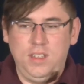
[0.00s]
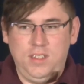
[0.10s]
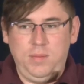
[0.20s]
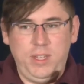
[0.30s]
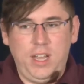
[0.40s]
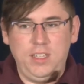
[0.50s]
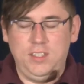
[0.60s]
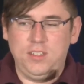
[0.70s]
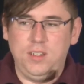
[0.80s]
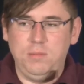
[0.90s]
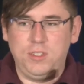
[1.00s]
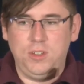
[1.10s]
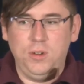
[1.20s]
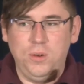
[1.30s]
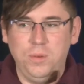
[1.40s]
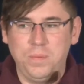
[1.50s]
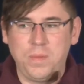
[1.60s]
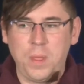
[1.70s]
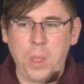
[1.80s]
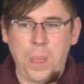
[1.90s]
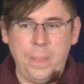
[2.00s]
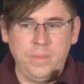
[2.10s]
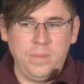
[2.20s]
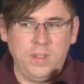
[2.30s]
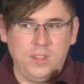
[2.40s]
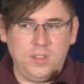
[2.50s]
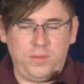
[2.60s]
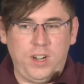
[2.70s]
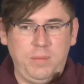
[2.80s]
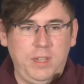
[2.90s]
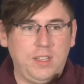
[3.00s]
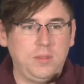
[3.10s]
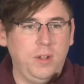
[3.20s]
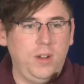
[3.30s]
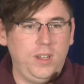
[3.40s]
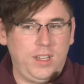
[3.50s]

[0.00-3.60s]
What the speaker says: DPI systems. So for IPS mode,